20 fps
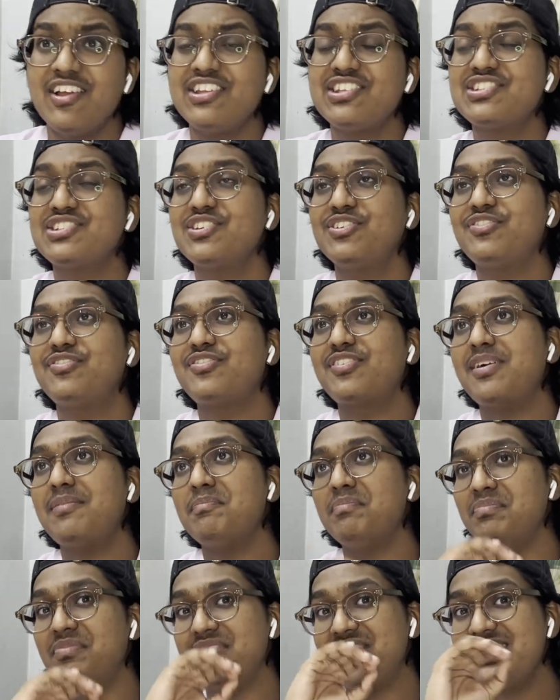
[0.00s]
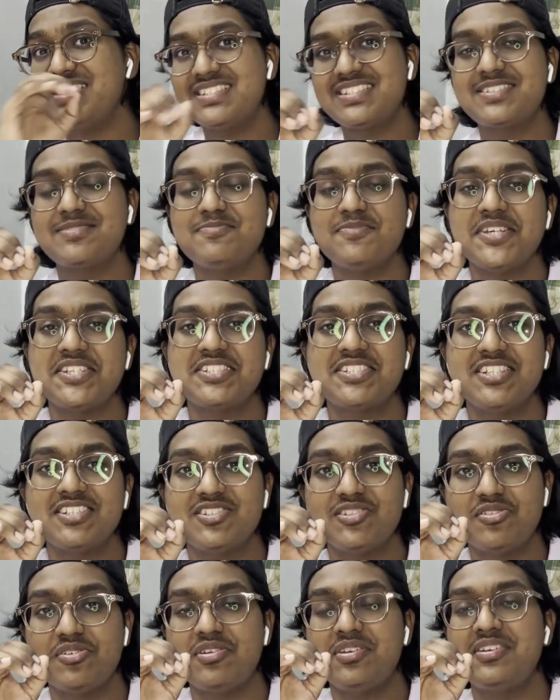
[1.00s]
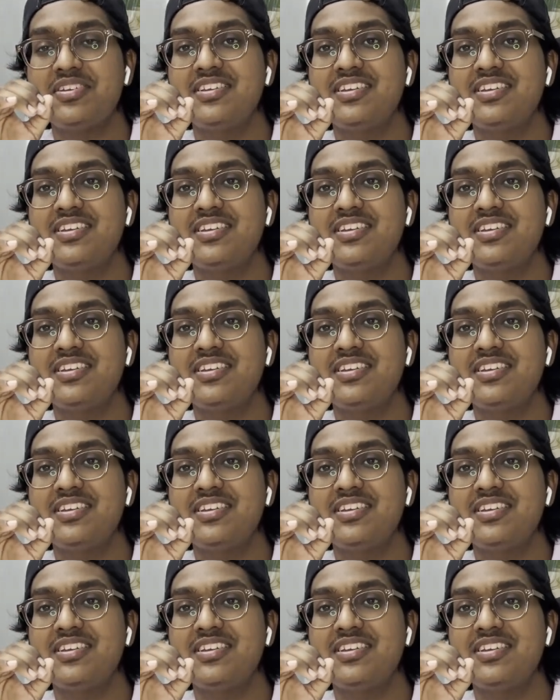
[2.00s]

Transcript: So from this message on,